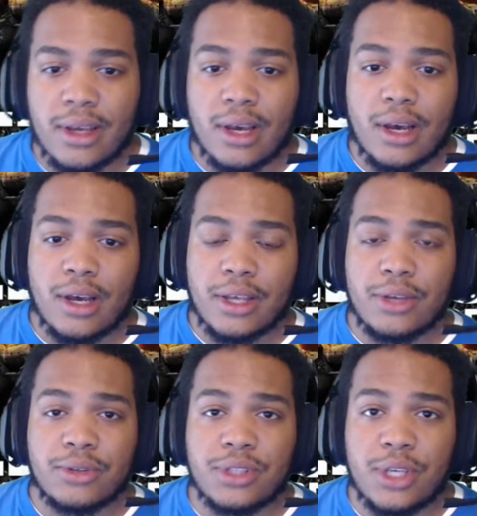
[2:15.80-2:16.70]

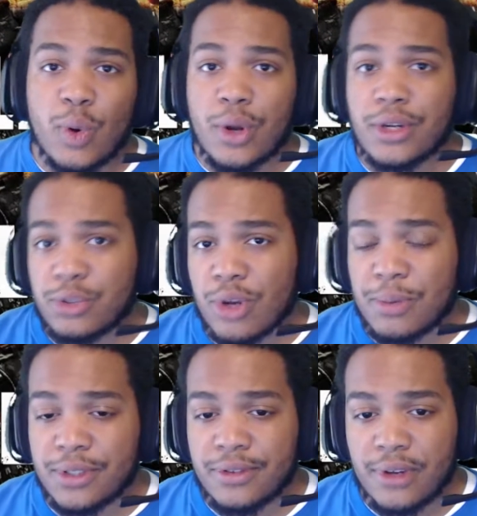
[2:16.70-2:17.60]
Here's the quoted
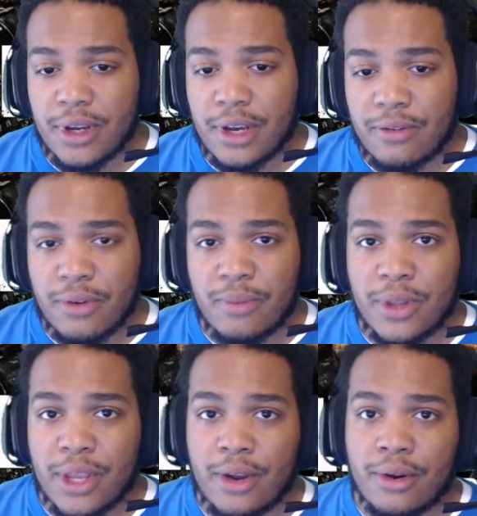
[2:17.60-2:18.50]
description from
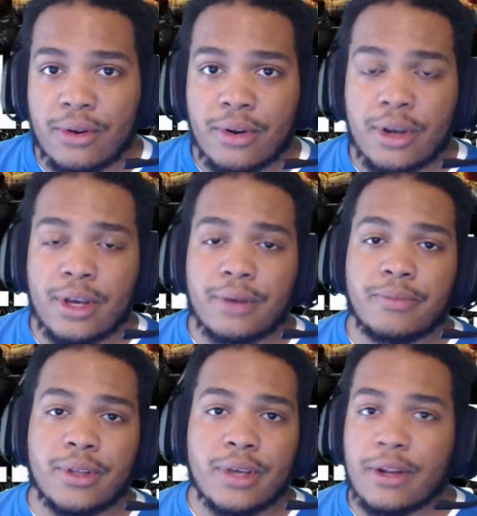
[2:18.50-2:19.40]
their
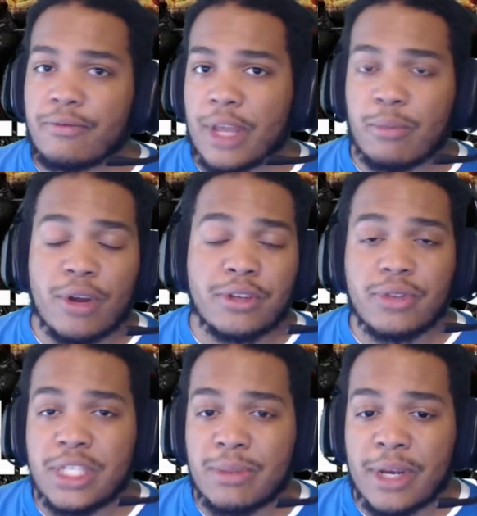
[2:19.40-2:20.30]
kind of press
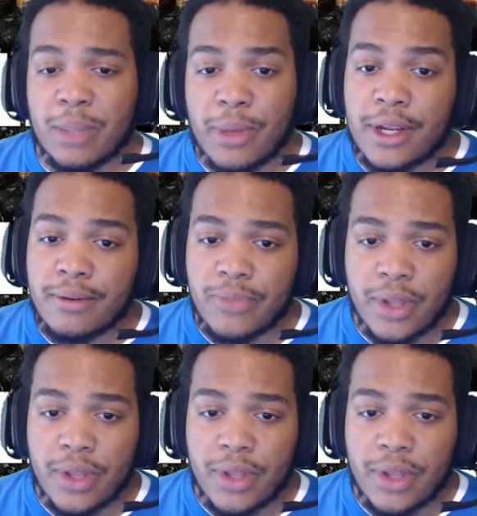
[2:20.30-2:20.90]
release about the beta.